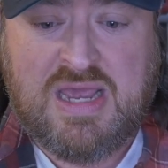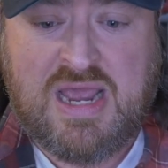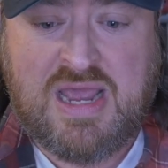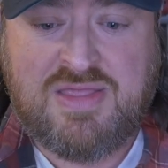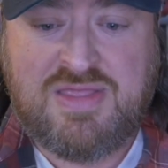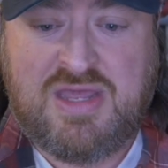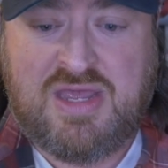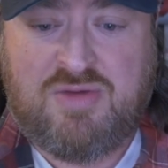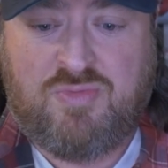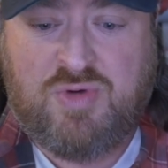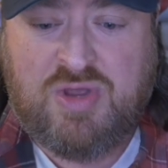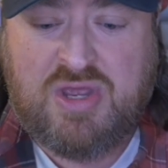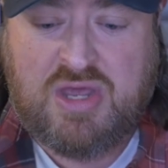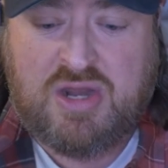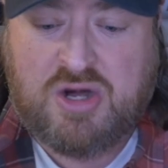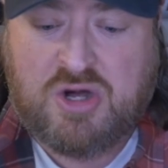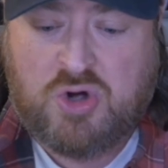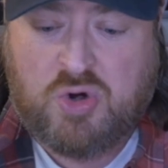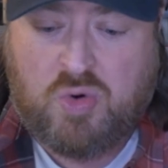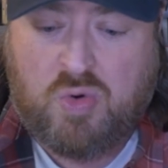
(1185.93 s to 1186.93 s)
And then we
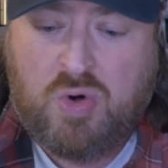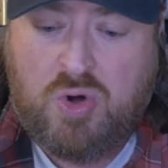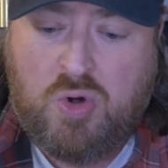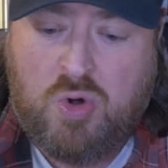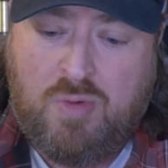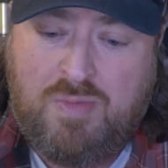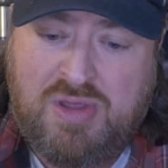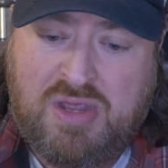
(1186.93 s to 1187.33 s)
got a chrome